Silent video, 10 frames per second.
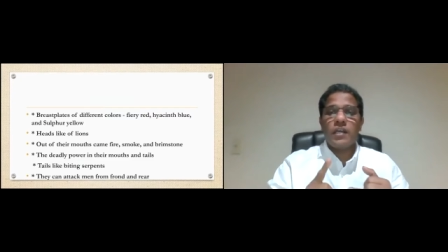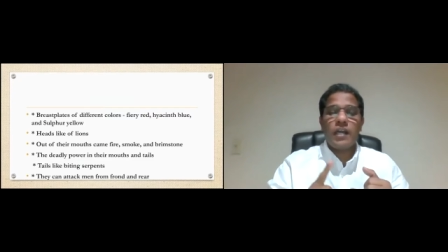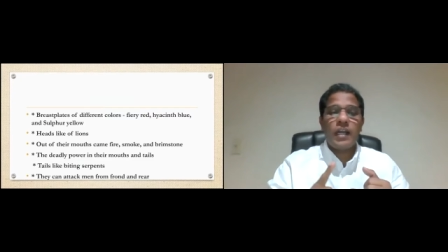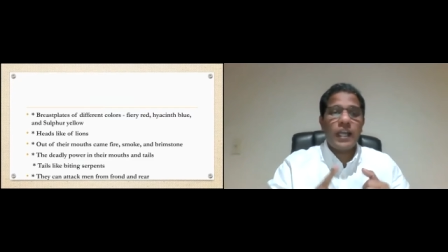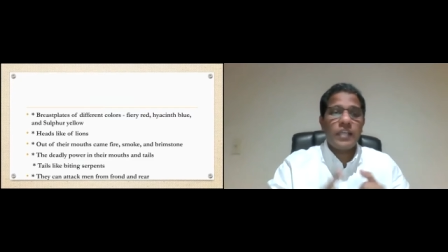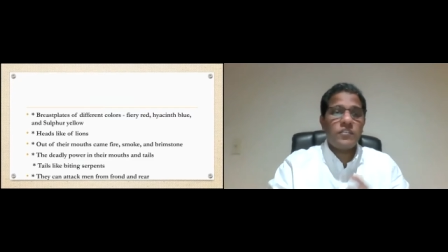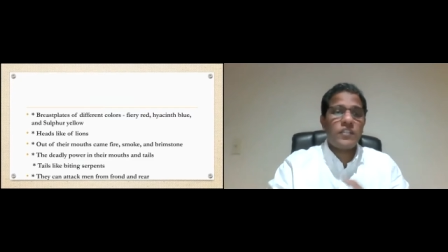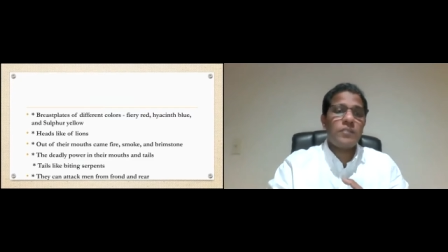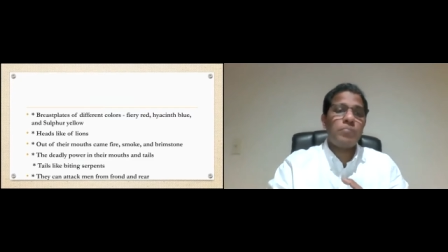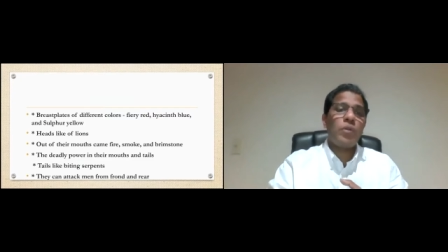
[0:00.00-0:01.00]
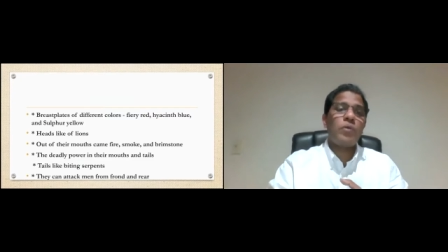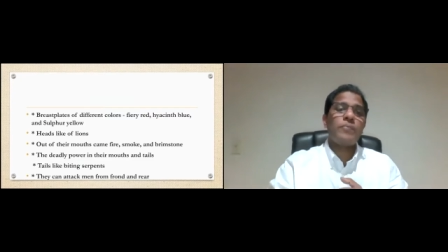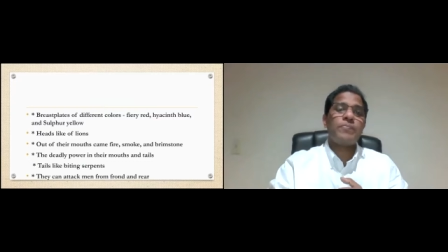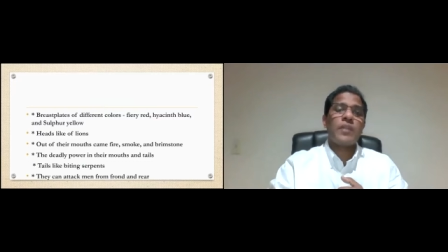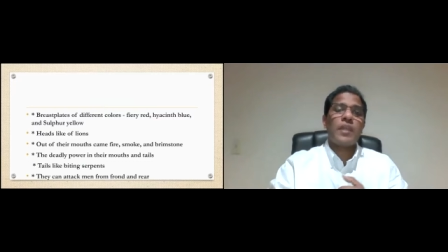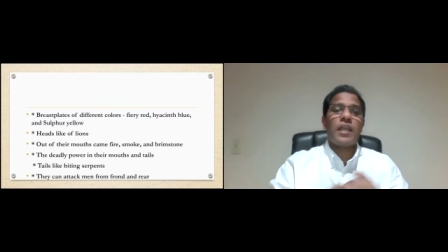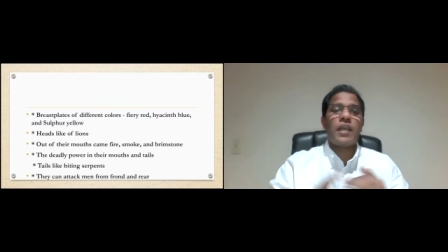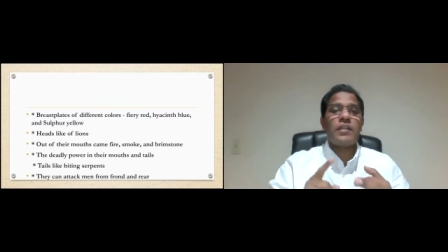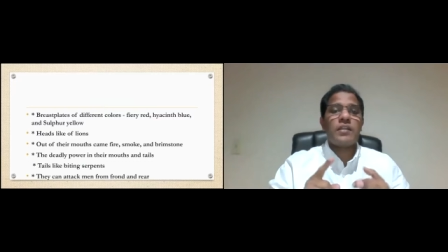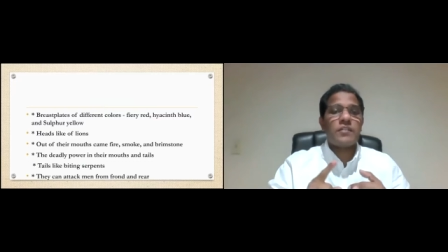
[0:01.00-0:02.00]
hyacinth blue
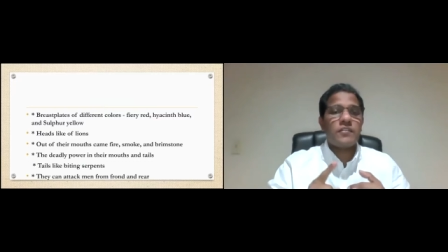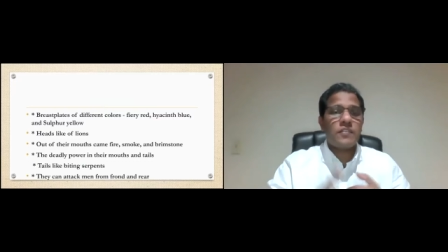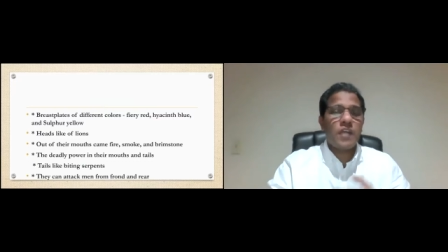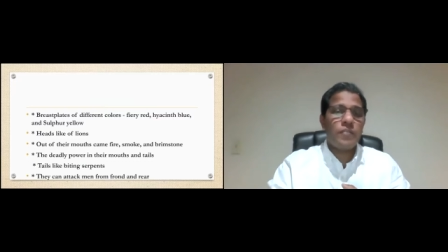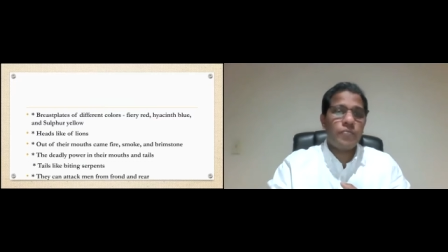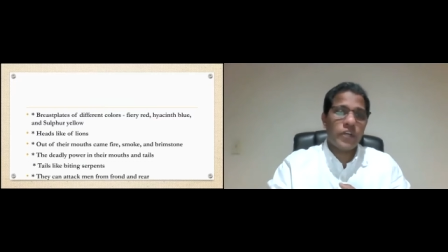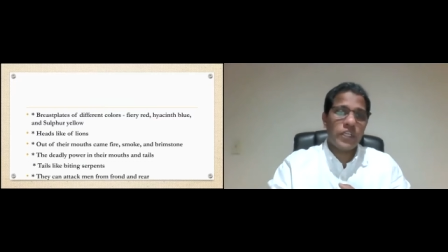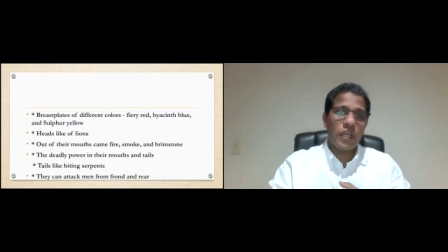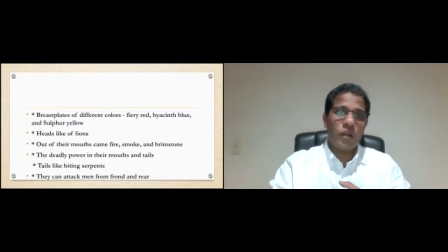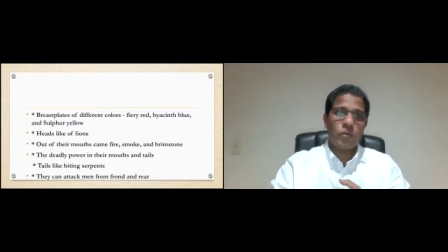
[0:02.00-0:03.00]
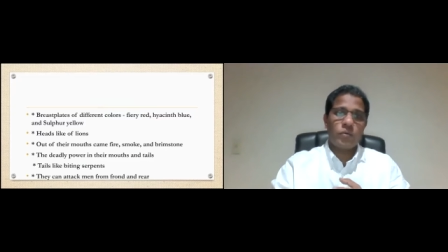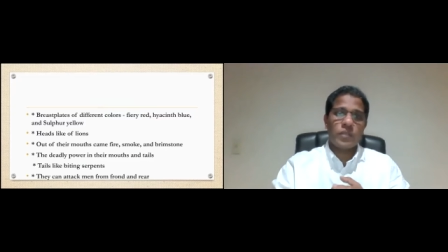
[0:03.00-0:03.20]
and sulfur yellow.